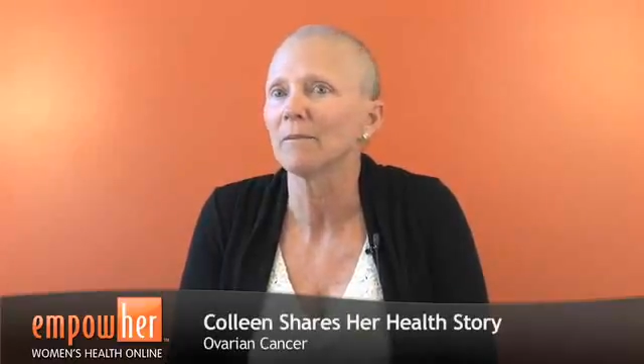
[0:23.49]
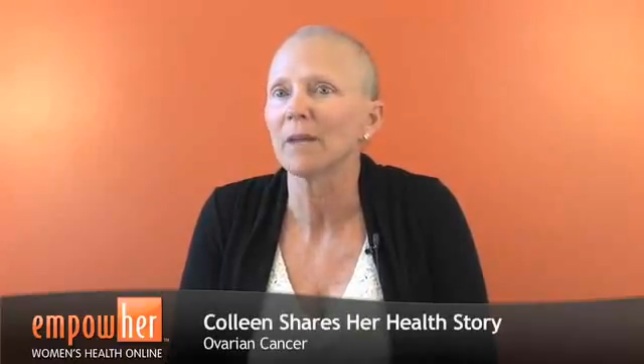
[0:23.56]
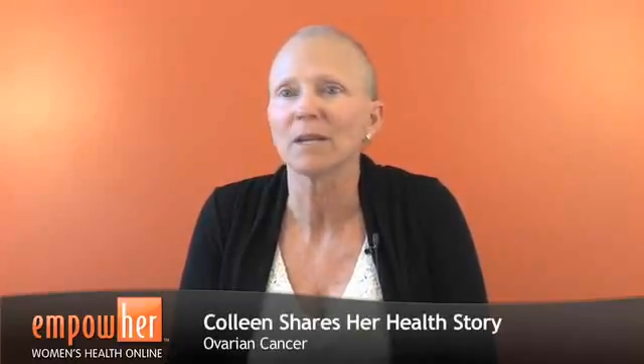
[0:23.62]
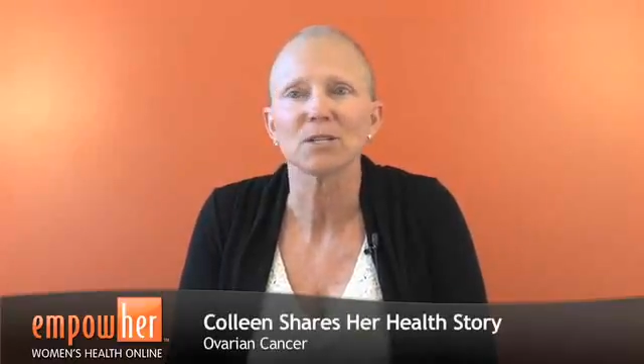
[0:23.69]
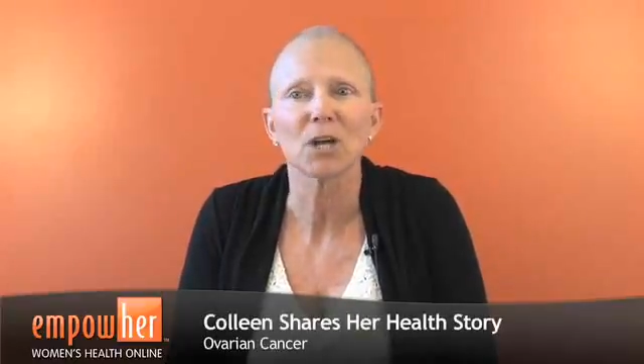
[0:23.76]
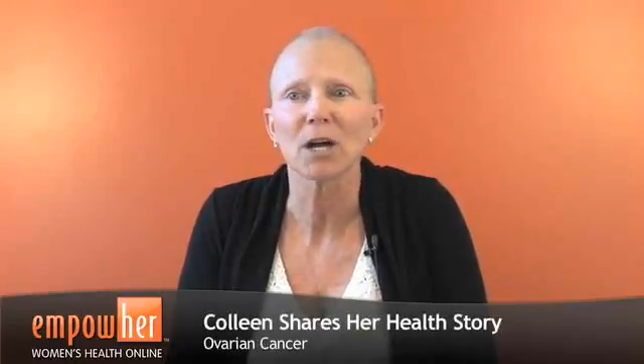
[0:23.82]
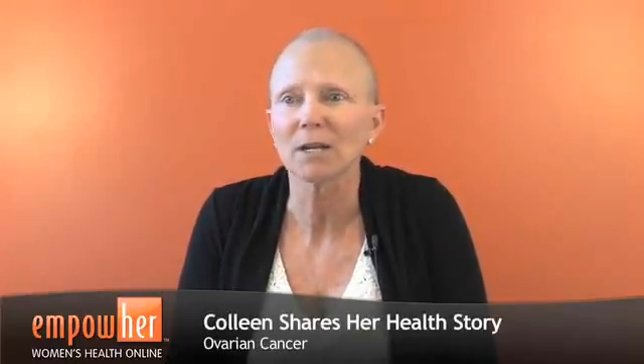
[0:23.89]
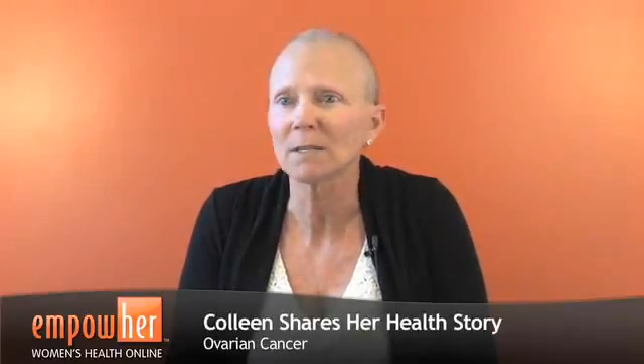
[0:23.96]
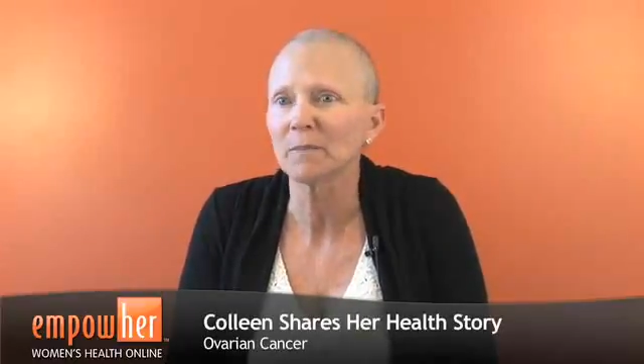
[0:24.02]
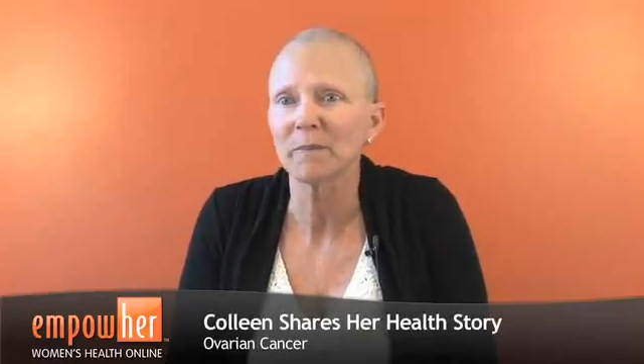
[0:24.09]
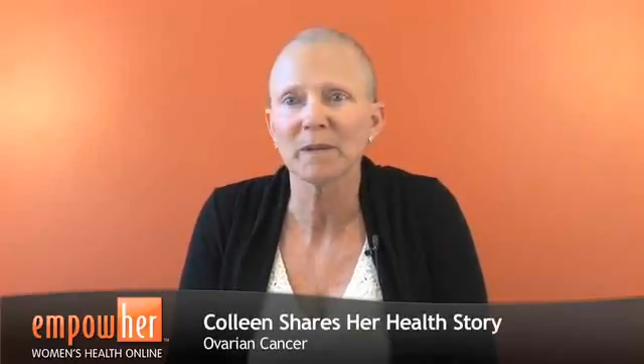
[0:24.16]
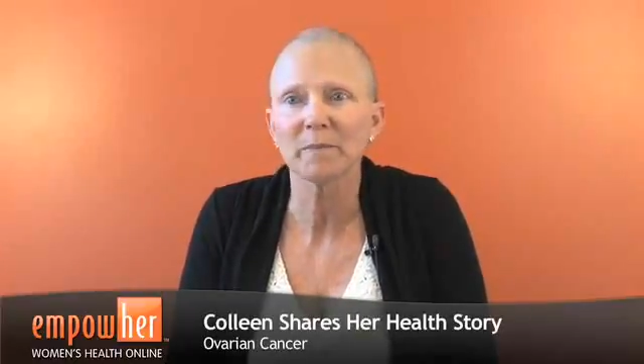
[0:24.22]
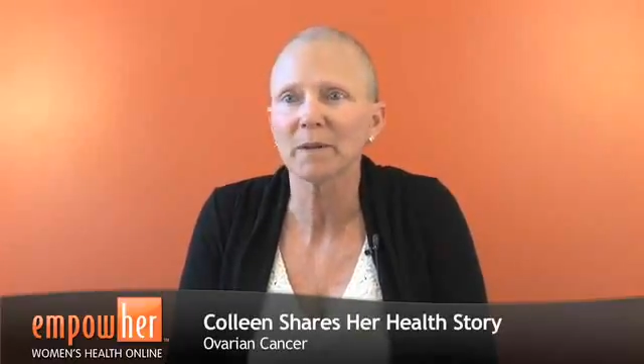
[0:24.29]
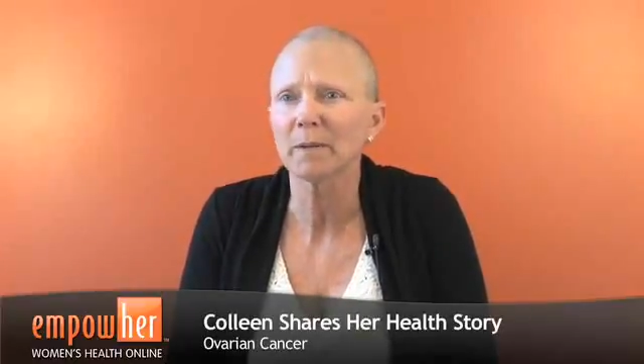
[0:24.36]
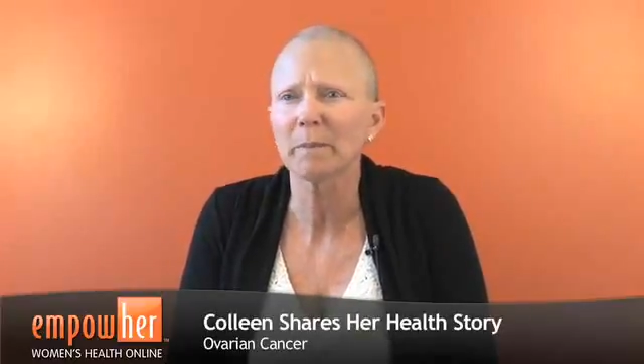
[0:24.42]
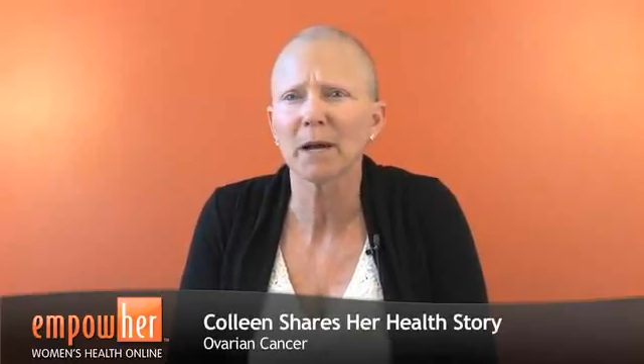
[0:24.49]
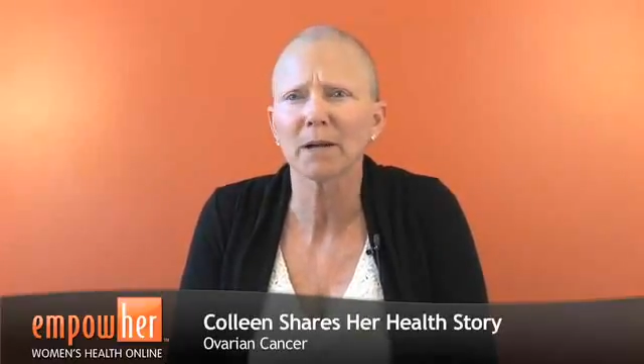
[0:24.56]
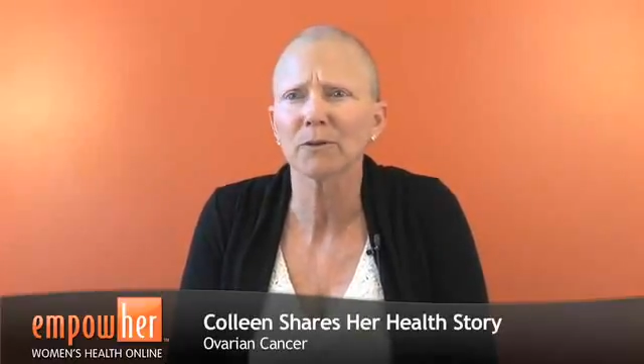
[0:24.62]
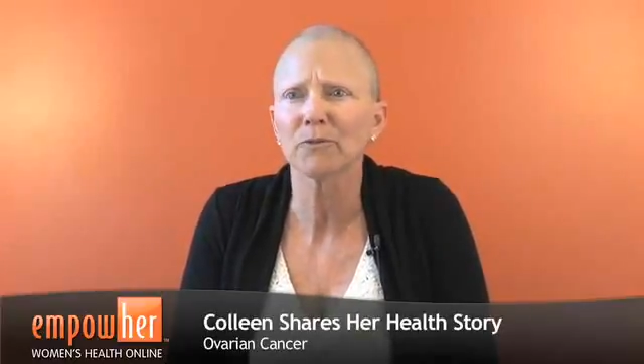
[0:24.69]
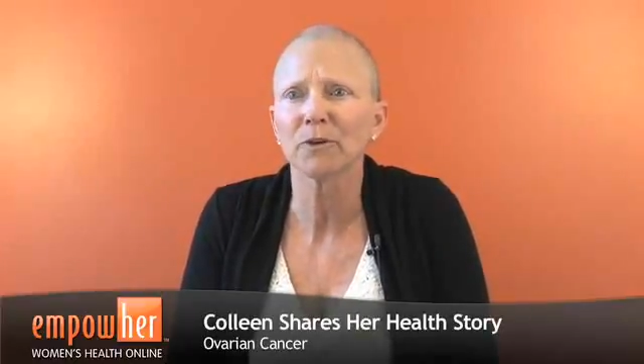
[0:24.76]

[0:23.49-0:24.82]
they talk to people about